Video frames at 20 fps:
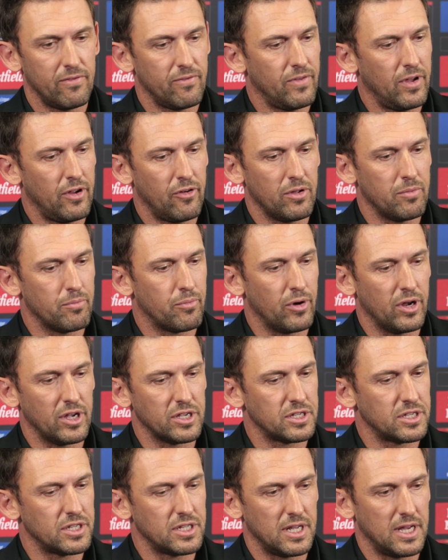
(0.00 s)
very
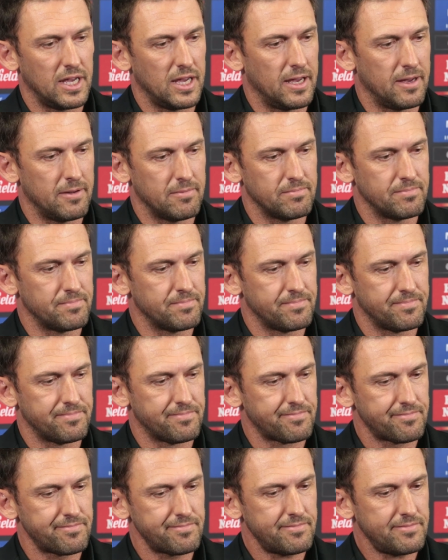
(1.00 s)
impressed.
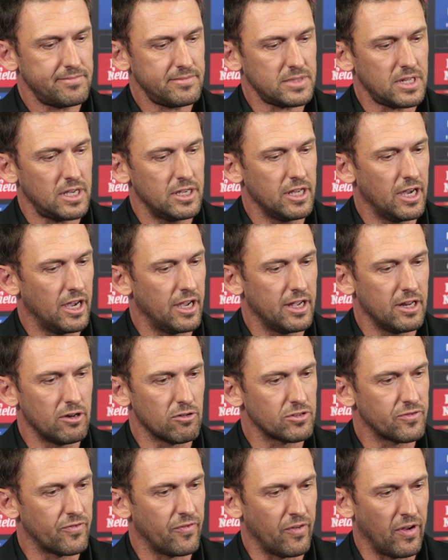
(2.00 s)
He
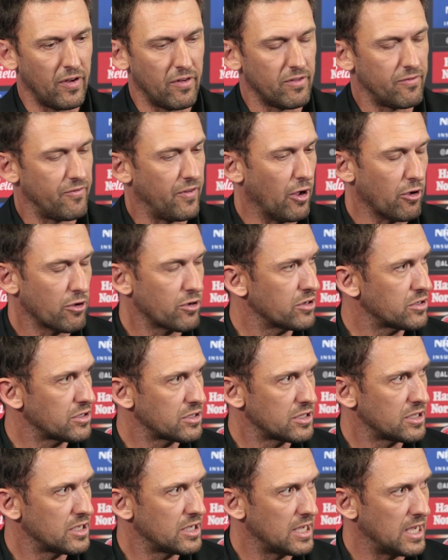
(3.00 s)
looks
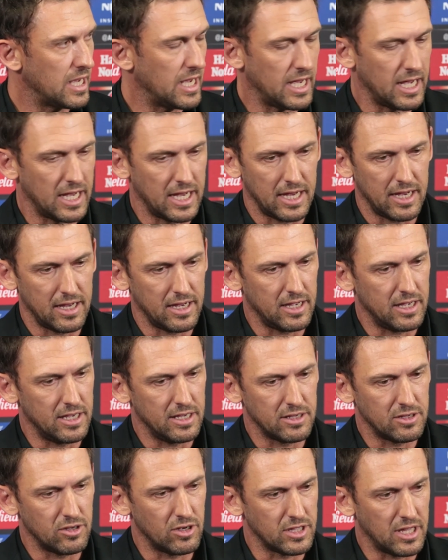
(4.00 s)
focused.
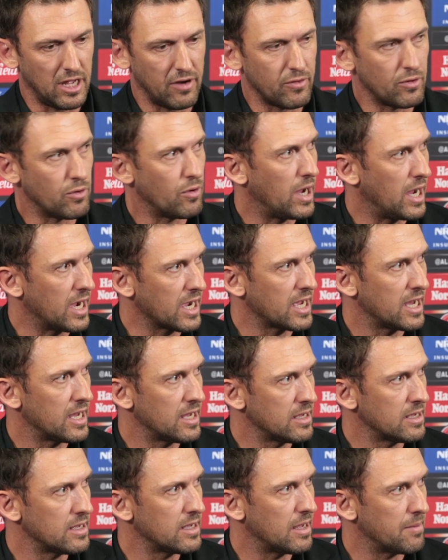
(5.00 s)
He's got that real
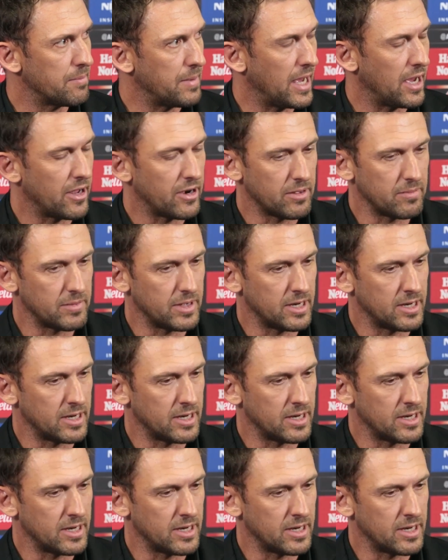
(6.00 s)
hunger about him